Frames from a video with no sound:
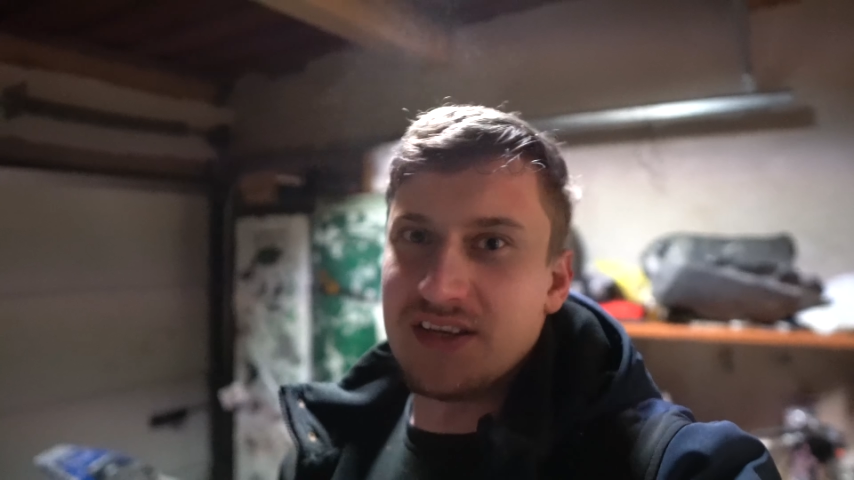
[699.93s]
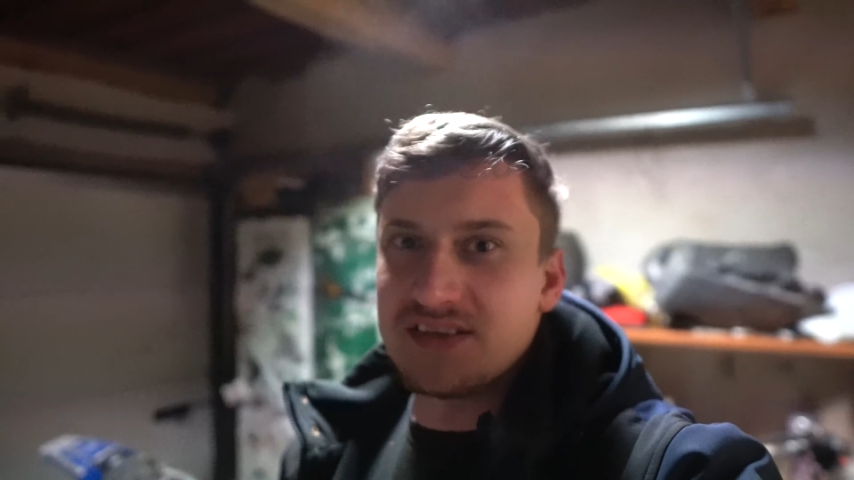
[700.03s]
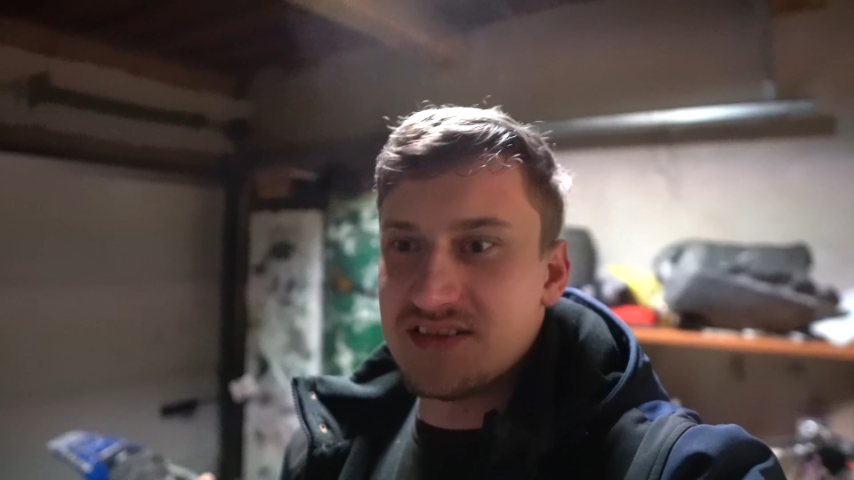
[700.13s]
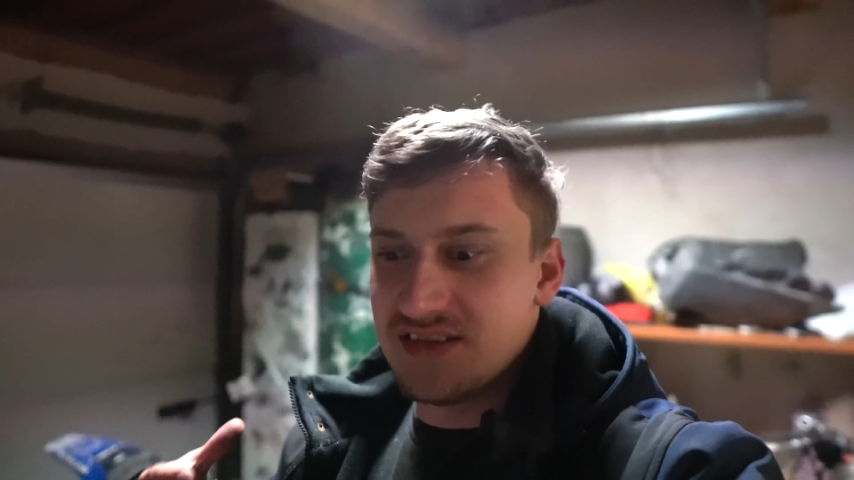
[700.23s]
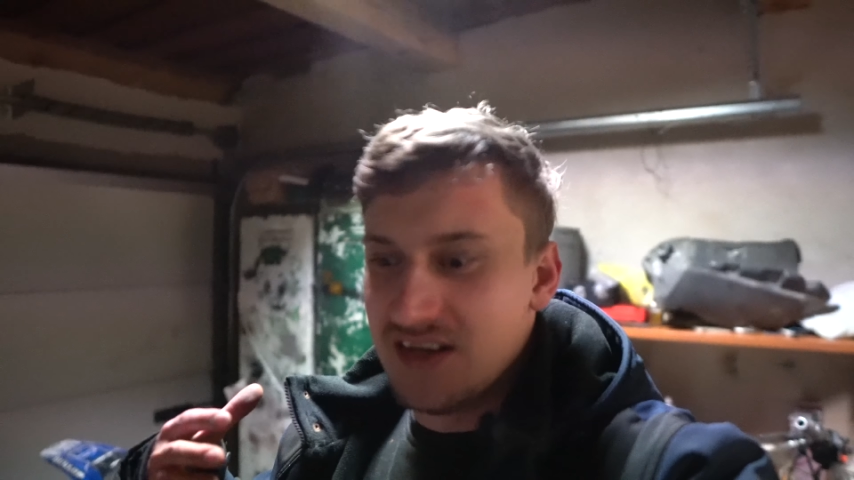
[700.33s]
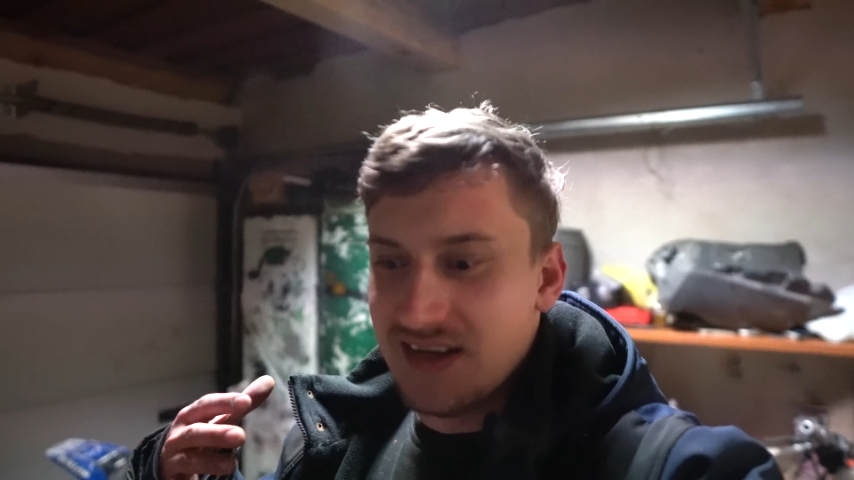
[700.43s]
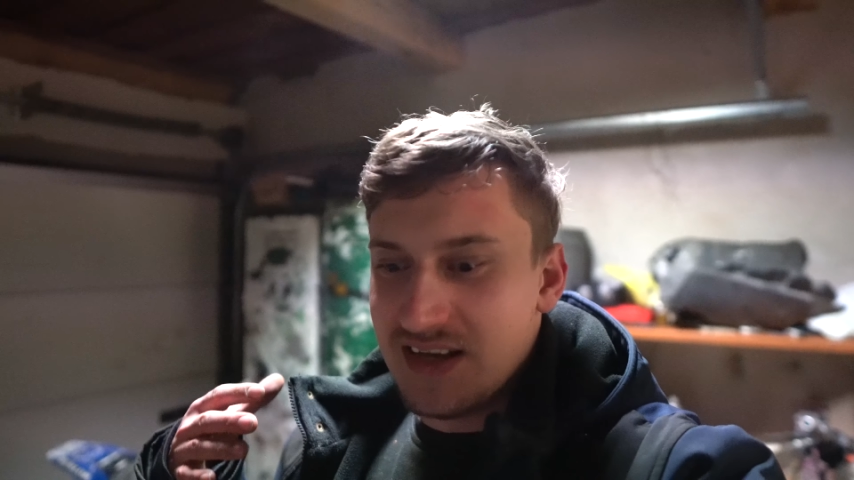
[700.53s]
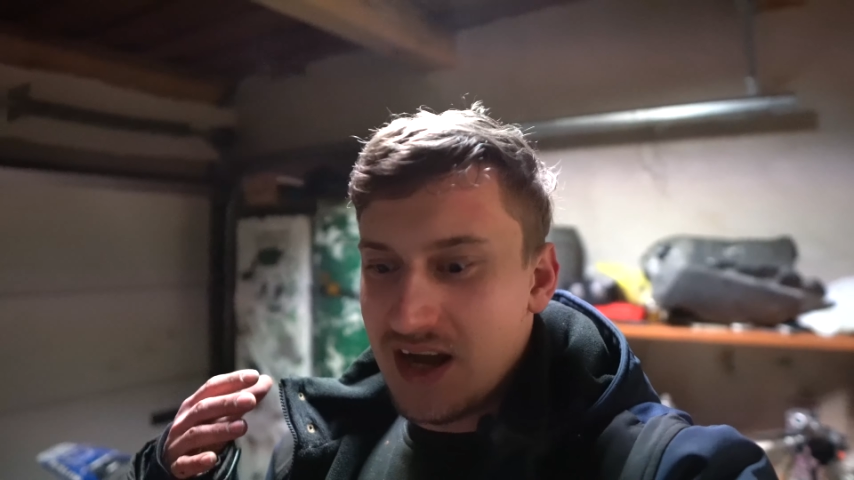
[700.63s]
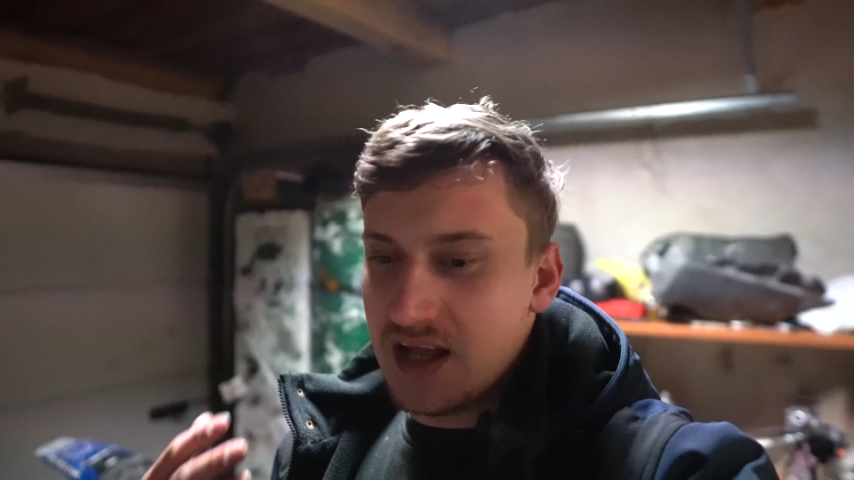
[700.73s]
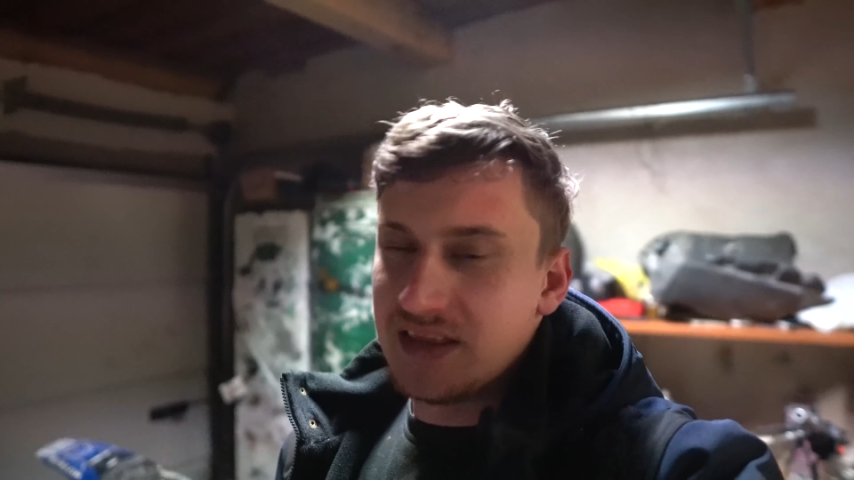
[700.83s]
It's
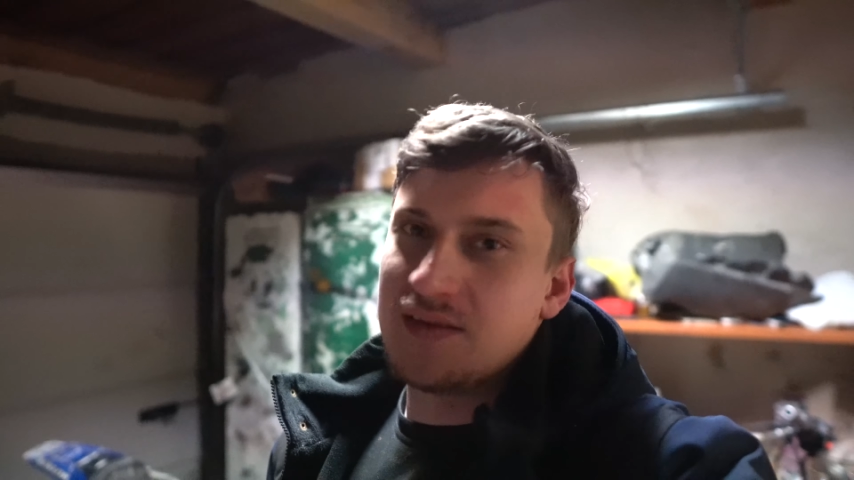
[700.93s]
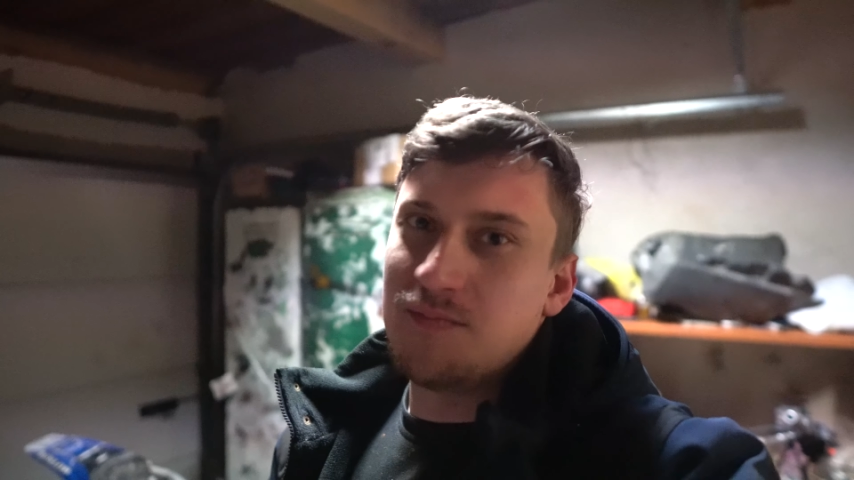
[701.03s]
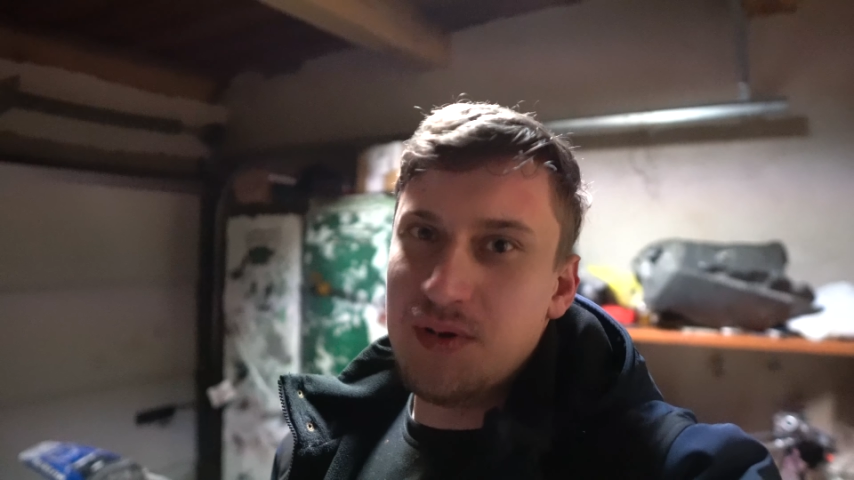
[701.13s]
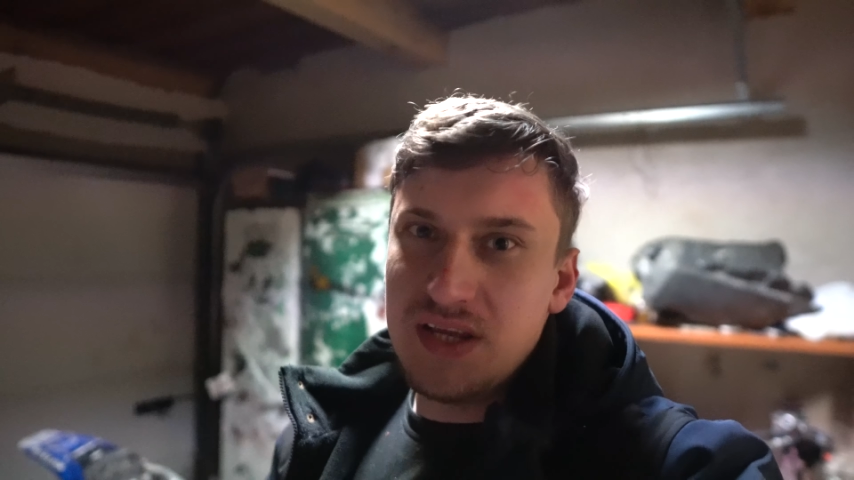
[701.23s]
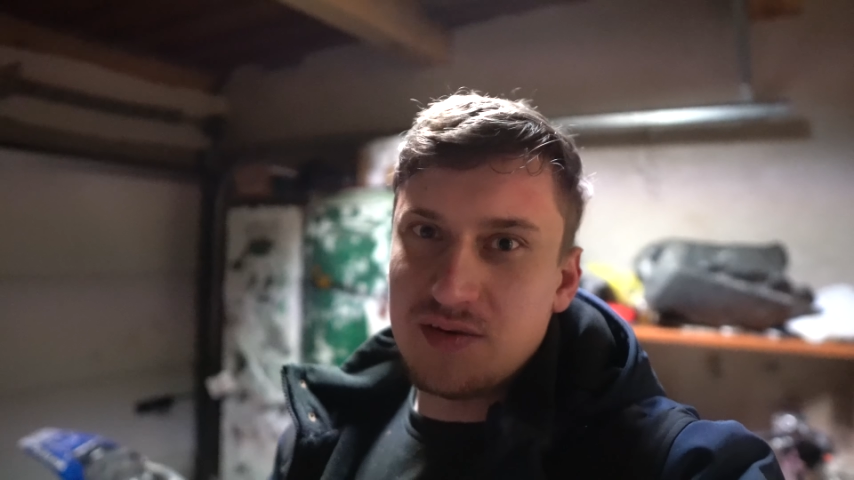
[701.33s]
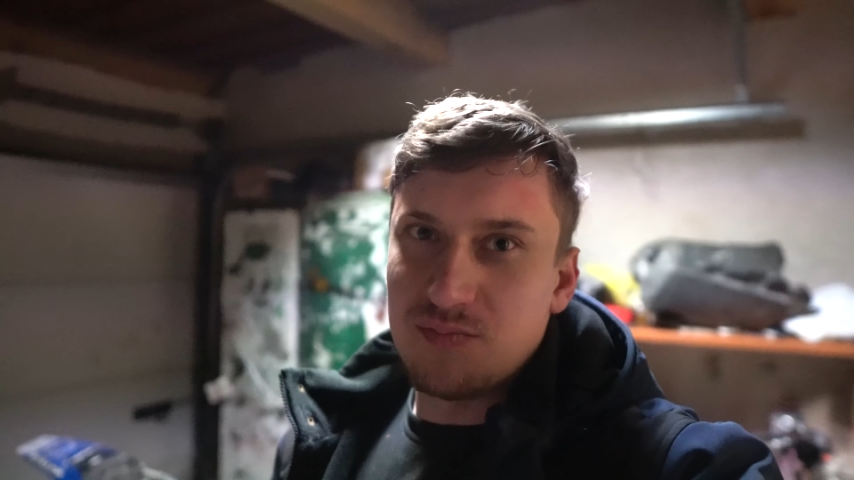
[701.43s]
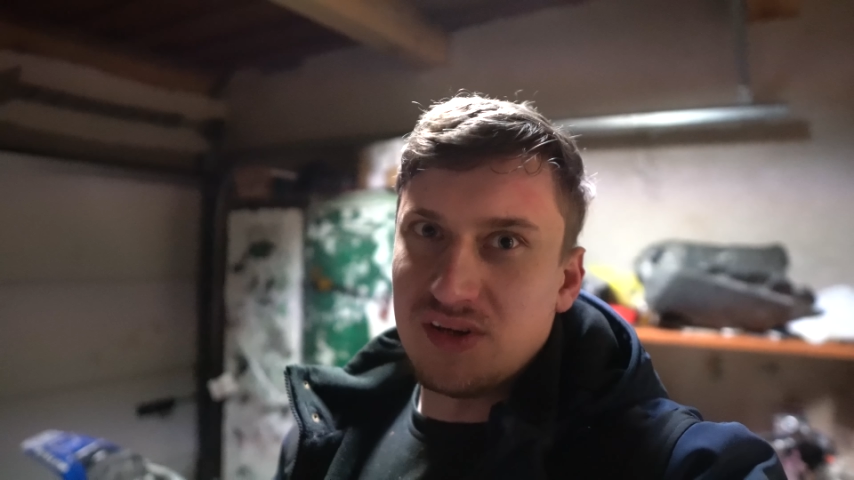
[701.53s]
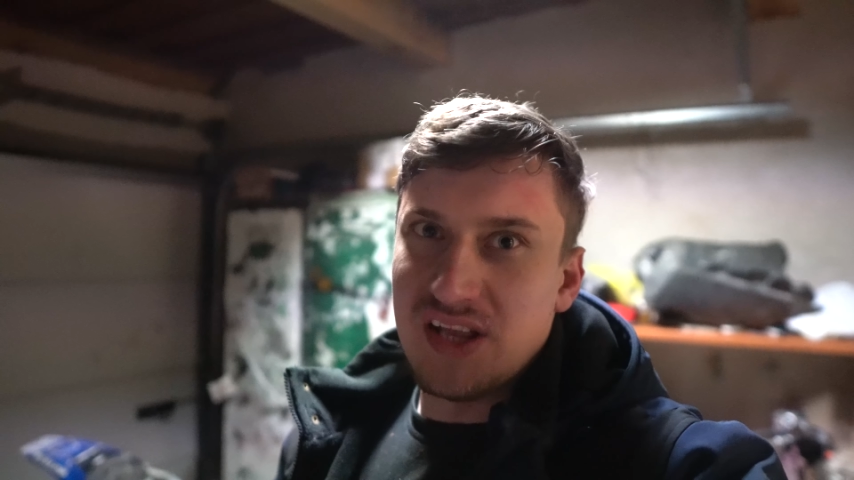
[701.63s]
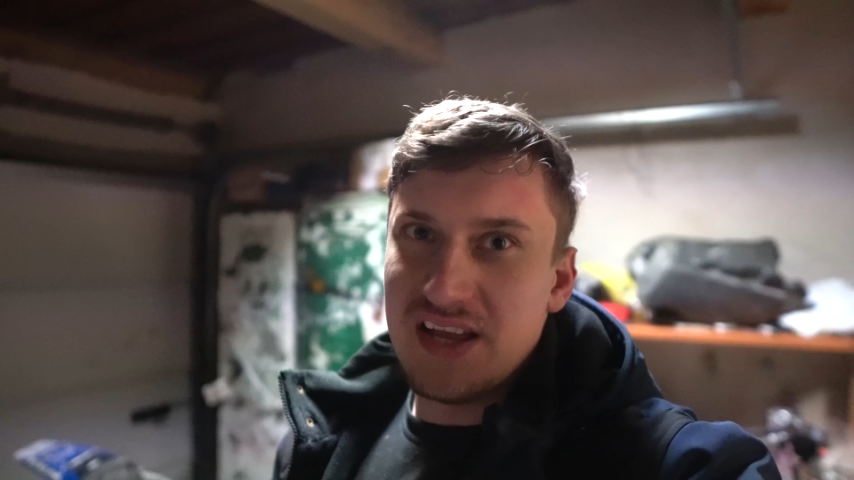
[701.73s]
unbeatable